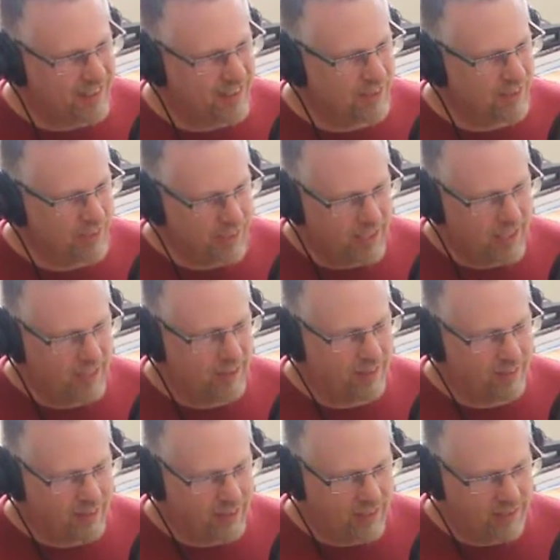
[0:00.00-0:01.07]
They do. They kind of
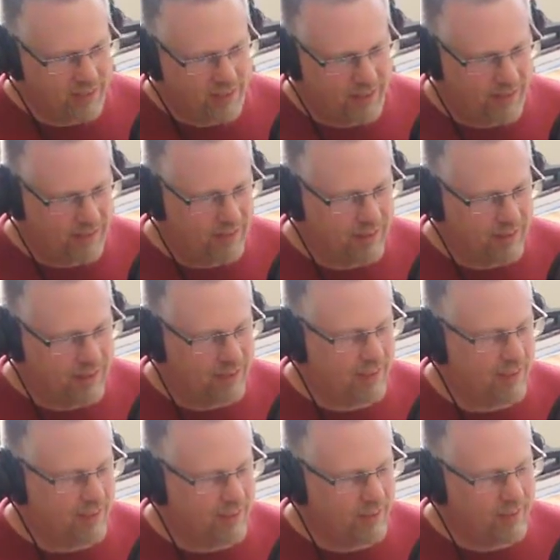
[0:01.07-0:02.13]

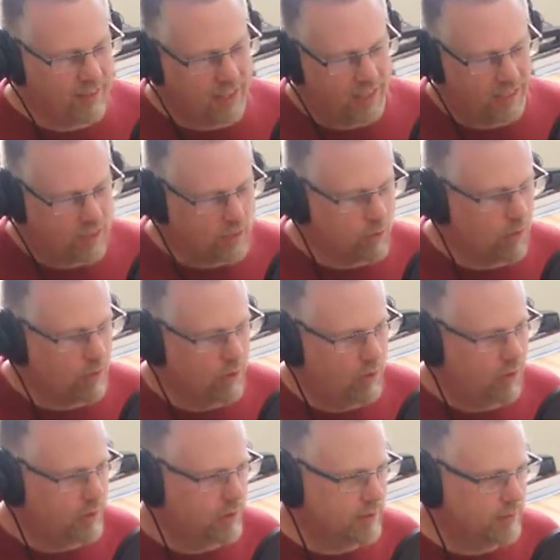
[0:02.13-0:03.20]
you can kind of scroll
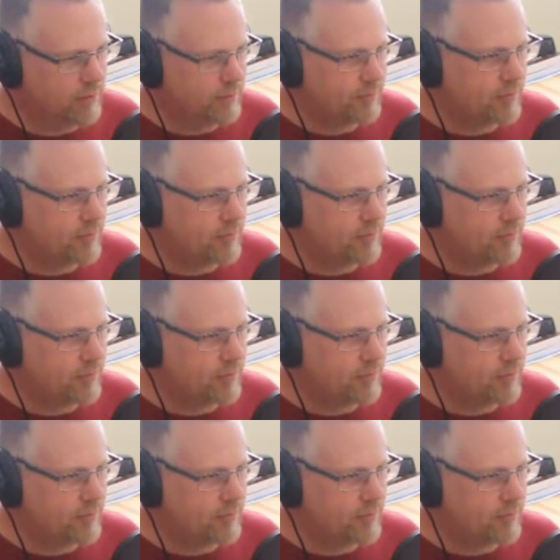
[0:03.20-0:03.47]
over,